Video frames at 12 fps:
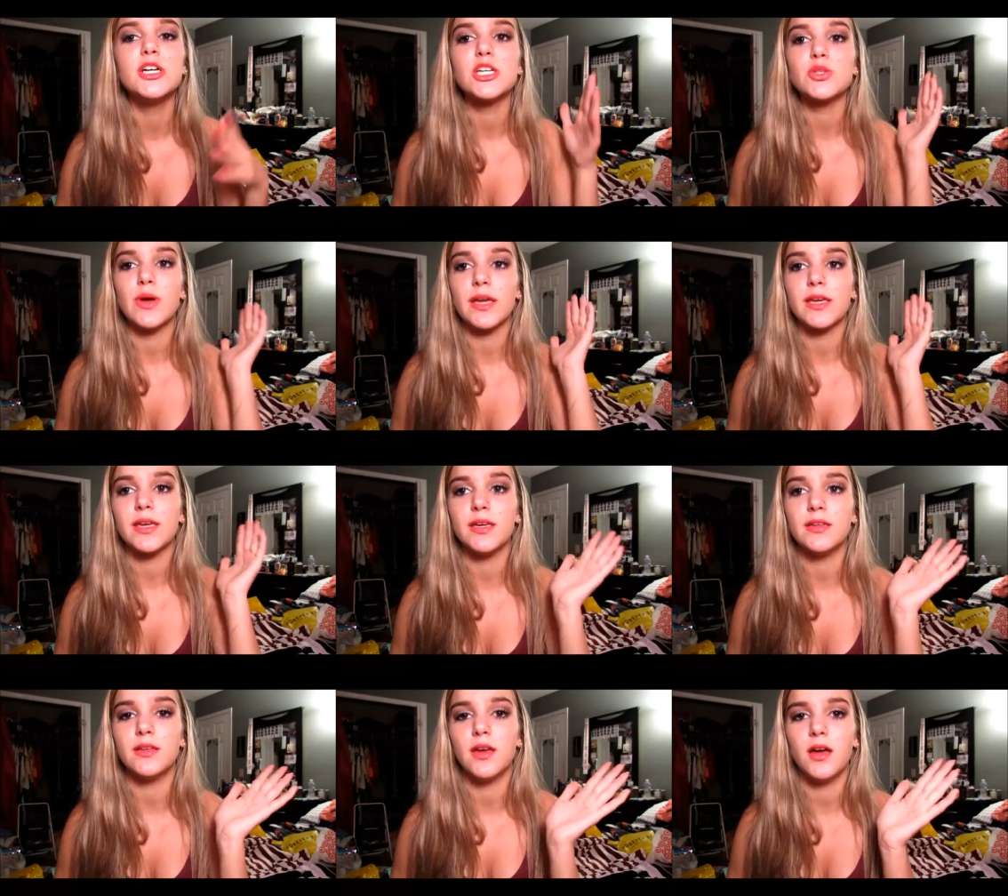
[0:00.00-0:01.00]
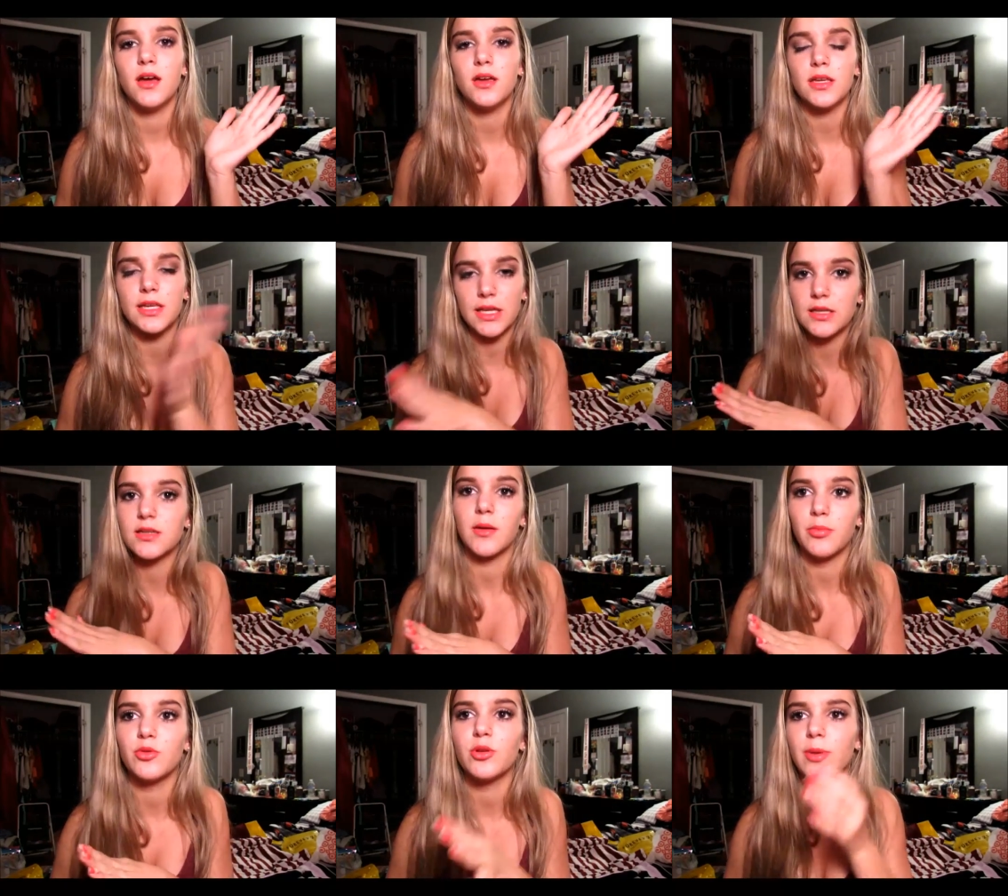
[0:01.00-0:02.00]
so I can get it
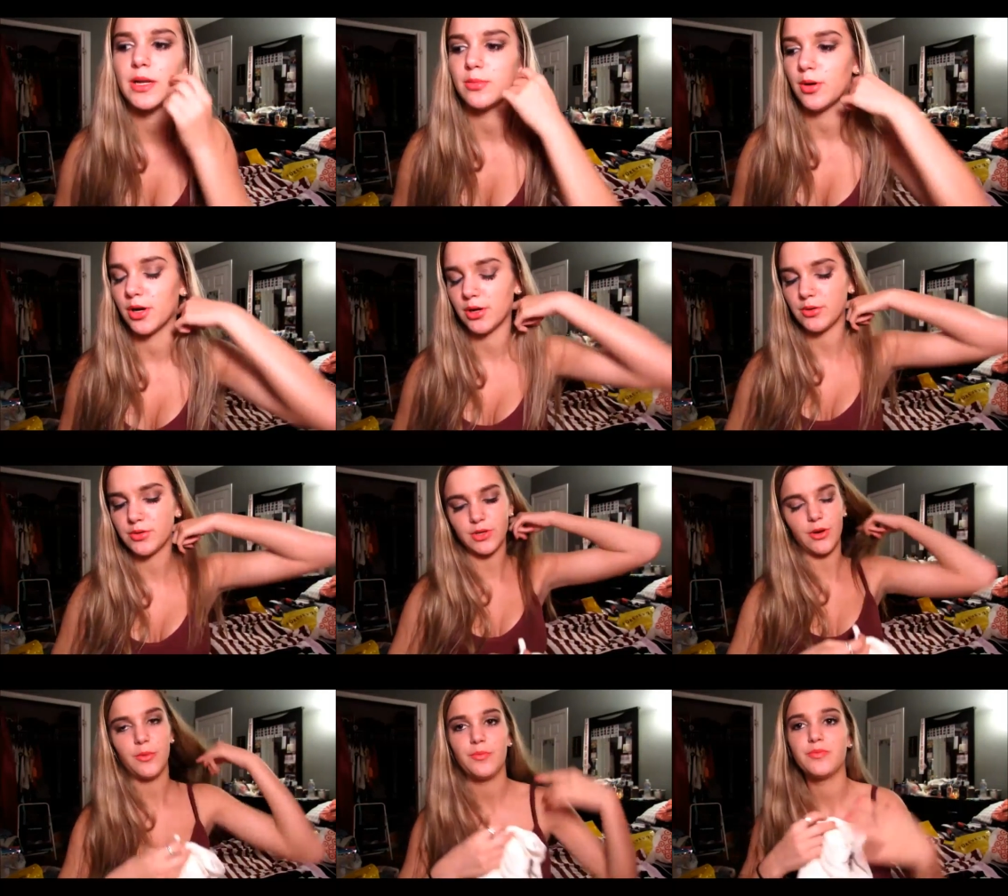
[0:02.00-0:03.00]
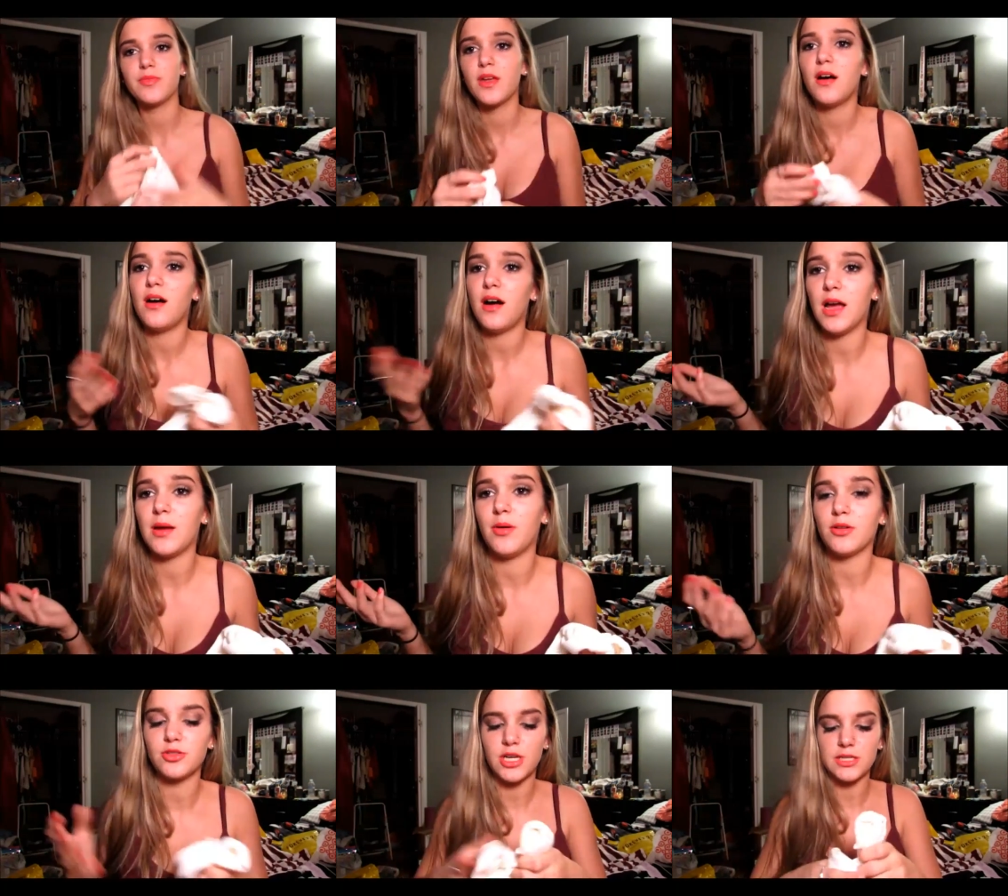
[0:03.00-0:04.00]
uploaded by tomorrow, so I
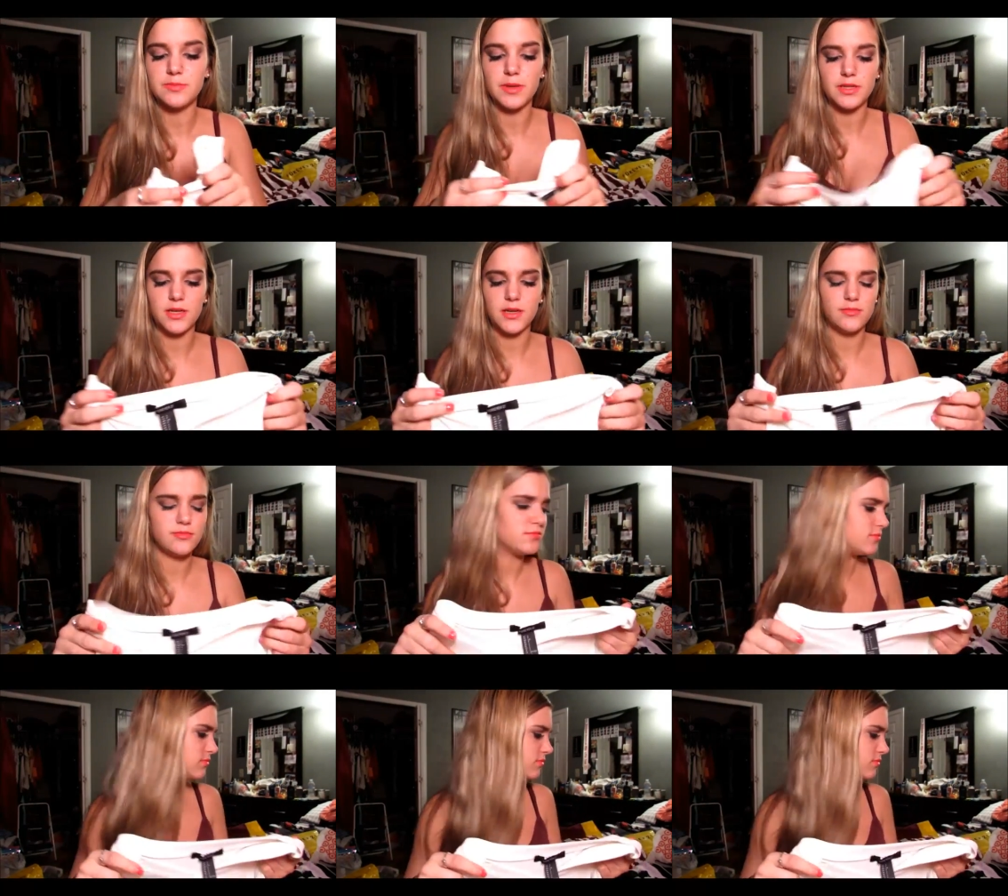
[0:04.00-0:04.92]
apologize. But um